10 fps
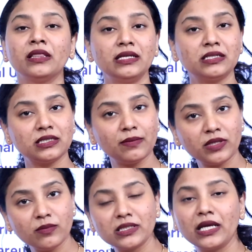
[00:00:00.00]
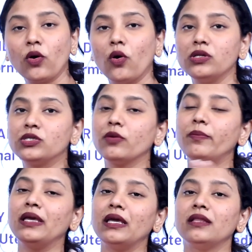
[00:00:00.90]
These symptoms can also
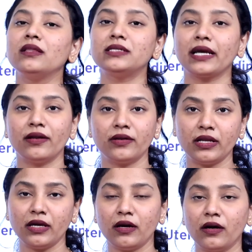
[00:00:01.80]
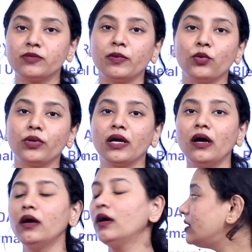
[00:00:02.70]
be in the secondary dysmenorrhea.
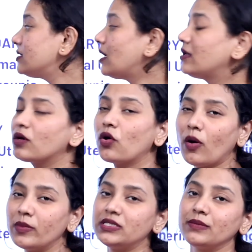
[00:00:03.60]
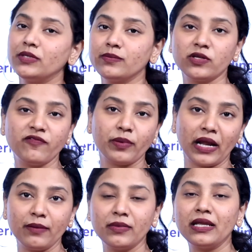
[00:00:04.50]
So these are the common symptoms of
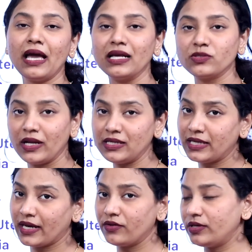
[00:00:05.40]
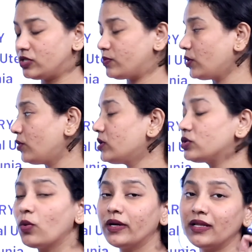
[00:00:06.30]
primary as well as secondary dysmenorrhea.
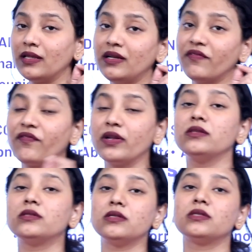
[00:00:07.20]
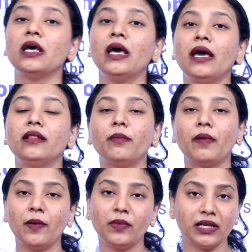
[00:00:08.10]
So what are the differences in the
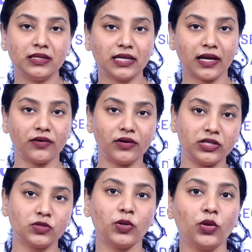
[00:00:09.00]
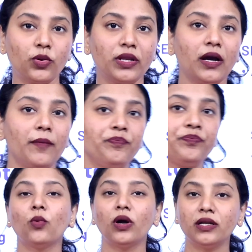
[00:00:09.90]
primary and secondary dysmenorrhea?
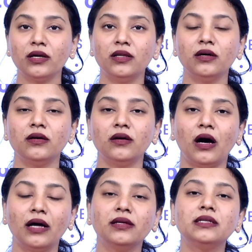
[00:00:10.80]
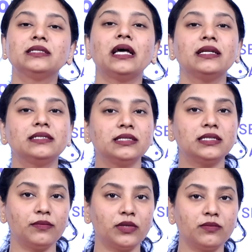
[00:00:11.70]
So what are the other signs and
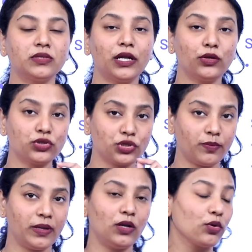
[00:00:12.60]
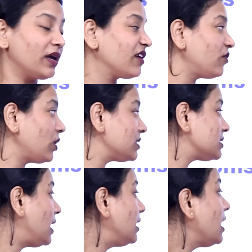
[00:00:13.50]
symptoms that you should be looking for
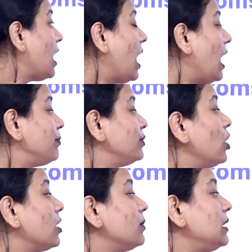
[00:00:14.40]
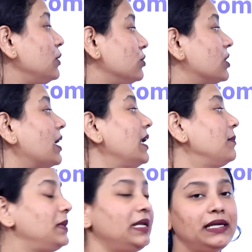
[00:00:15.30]
is that abnormal
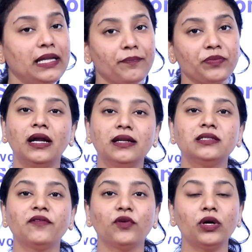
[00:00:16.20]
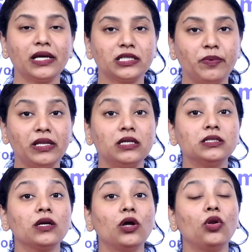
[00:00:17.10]
uterine bleeding. That is, if you're
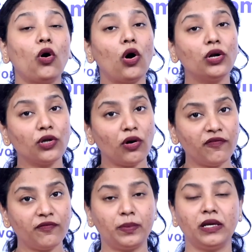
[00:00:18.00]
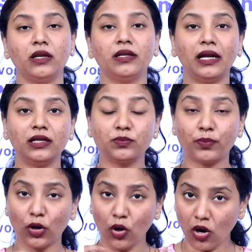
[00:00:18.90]
experiencing a lot of period, that is
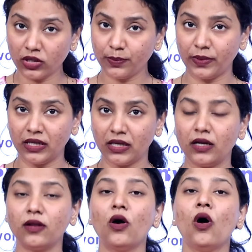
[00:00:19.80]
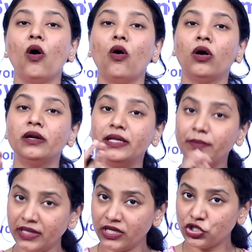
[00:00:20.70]
prolonged period or
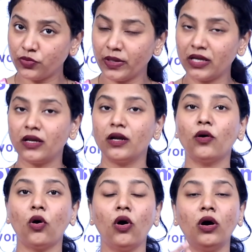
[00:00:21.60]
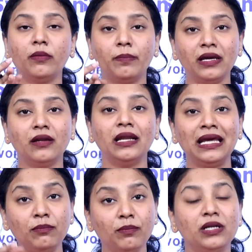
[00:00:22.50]
diminished period or period
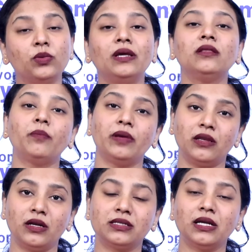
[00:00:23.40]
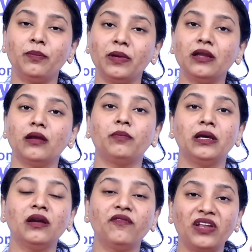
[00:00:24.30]
in between the periods, that
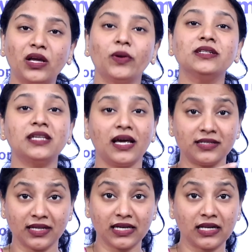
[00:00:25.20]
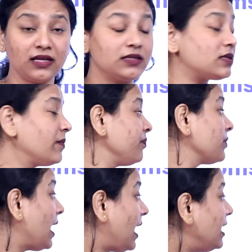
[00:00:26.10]
period frequency has increased,
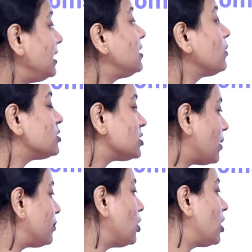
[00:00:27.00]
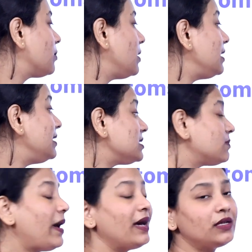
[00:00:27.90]
anything which is abnormal,
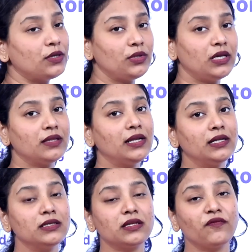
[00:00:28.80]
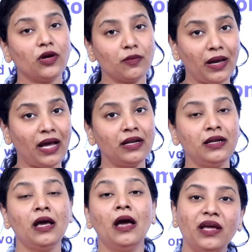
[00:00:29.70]
dyspareunia, that is if you are
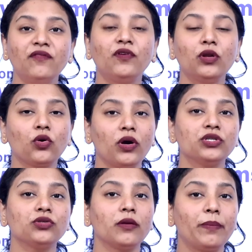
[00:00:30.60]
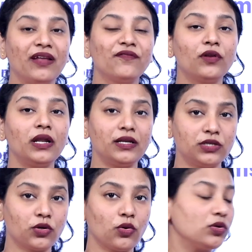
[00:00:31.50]
married, painful coition or painful
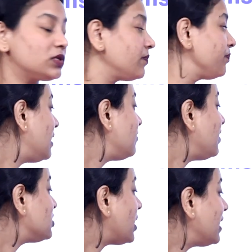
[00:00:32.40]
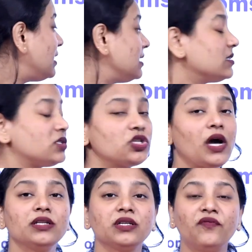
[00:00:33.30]
intercourse, and vaginal
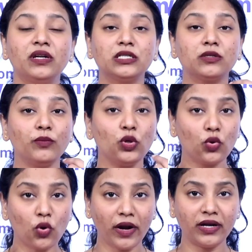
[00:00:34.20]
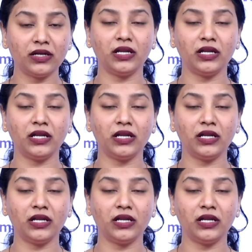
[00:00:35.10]
discharge, if it is mucoid